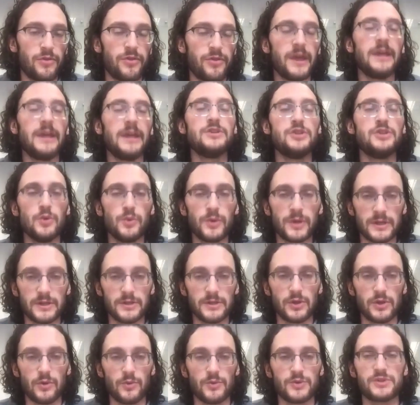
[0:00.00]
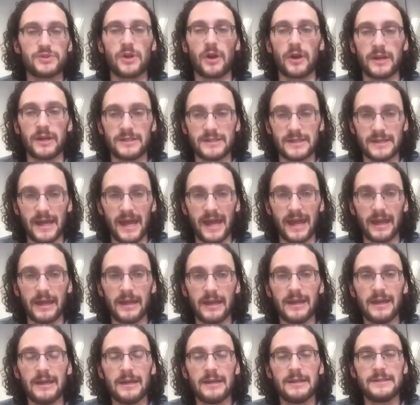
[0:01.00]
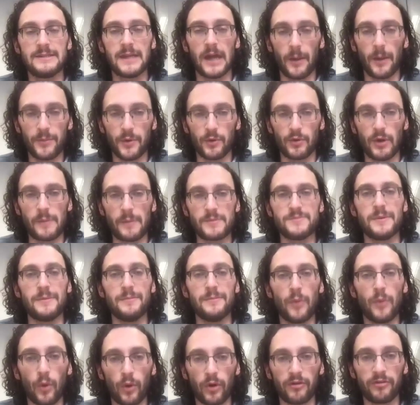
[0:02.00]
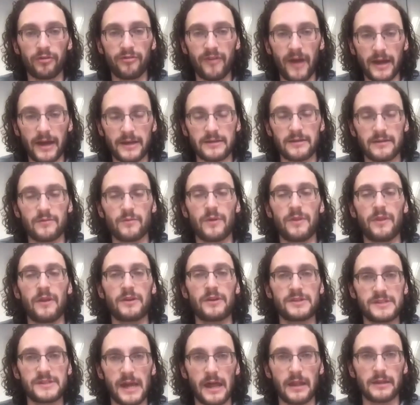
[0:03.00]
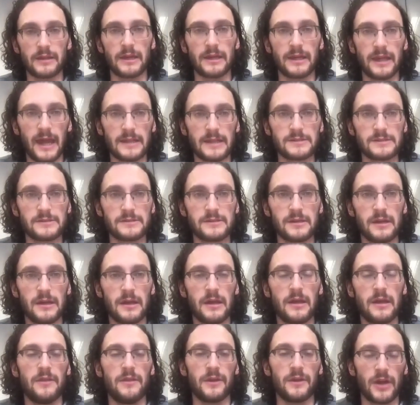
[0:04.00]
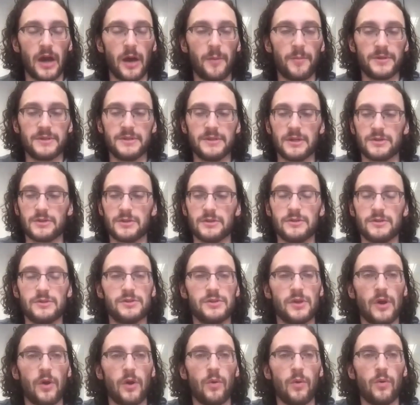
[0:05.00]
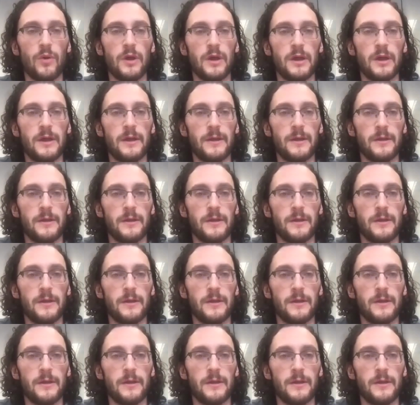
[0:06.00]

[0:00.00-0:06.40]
things you can do starting today to help your reps be more effective when they're selling against the competition. So